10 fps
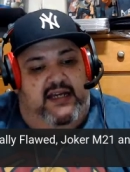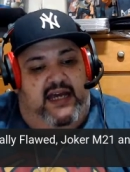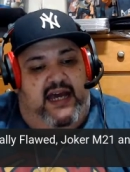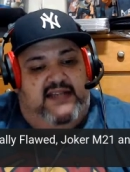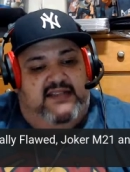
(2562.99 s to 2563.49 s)

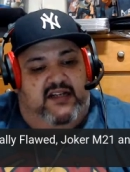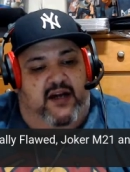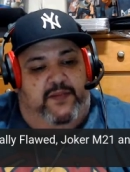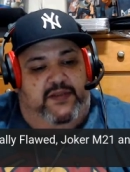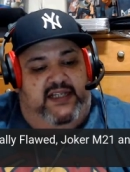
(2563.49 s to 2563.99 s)
It has a
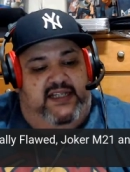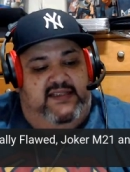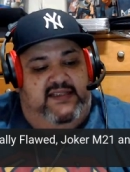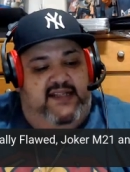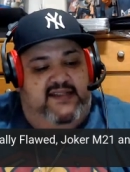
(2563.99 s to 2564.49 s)
couple of
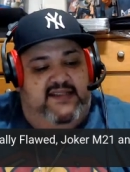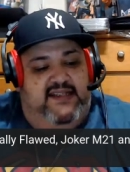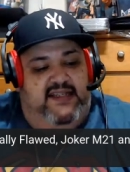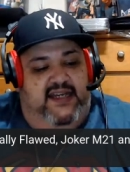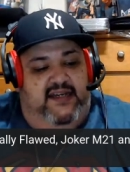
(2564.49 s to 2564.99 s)
indents
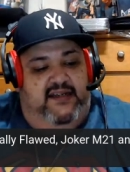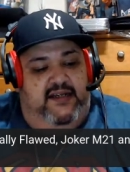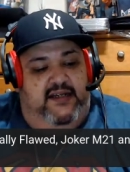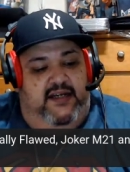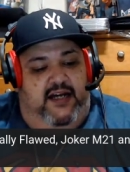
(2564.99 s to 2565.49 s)
in there,
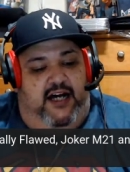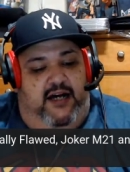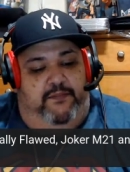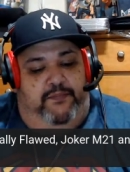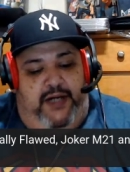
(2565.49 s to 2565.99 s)

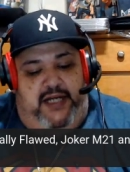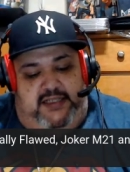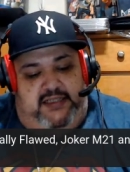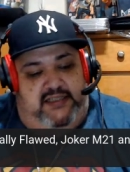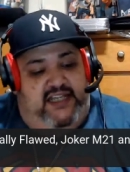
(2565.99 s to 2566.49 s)
um, but
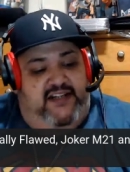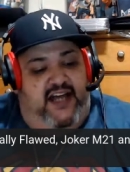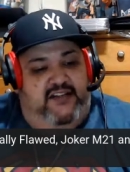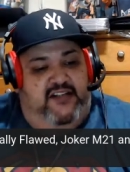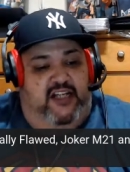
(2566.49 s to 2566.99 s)
they're
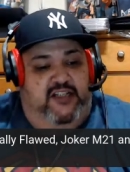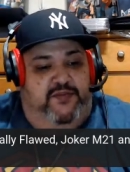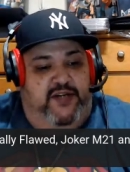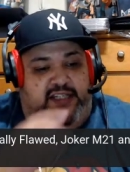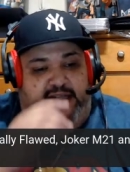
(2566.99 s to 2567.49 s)
non-color
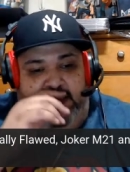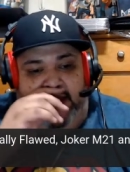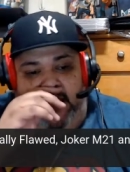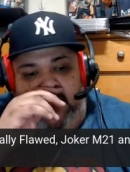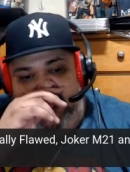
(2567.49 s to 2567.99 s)
breaking.
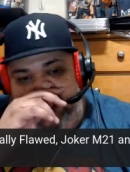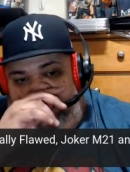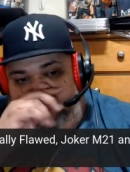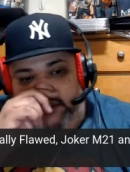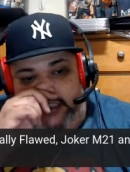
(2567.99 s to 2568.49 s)

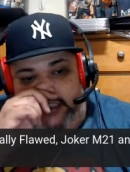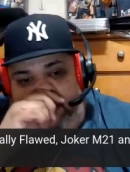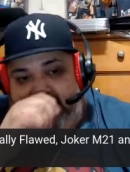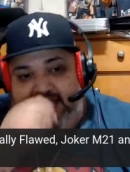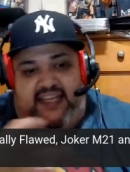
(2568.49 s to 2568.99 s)
So this
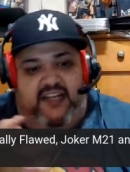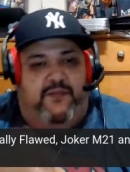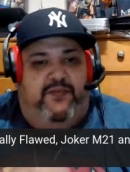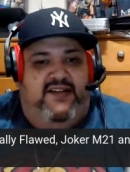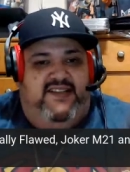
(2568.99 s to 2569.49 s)
looks like it
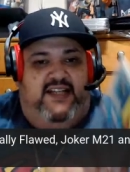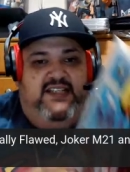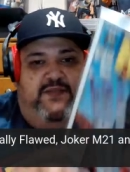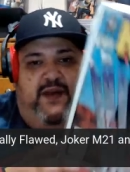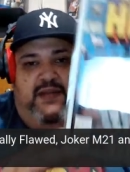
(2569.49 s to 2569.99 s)
compressed out
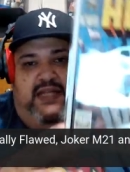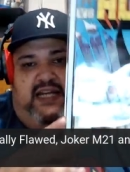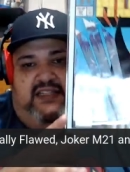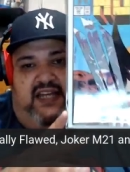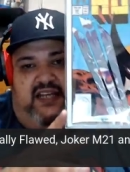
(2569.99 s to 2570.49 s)
to probably like
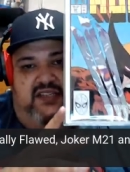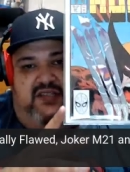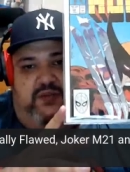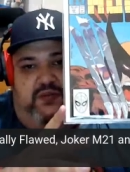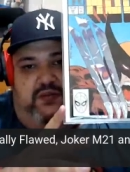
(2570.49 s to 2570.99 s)
a nine
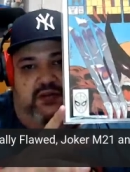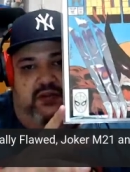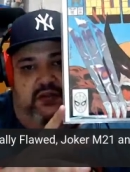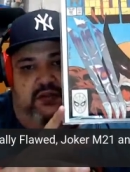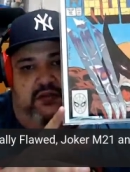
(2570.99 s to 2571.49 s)
two.
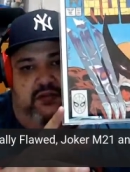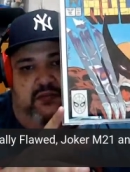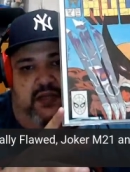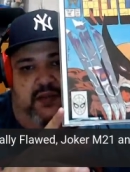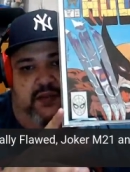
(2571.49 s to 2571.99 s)
Oh
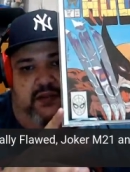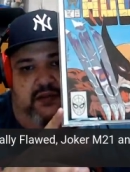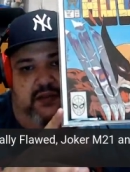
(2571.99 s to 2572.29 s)
wow! Maybe, nice.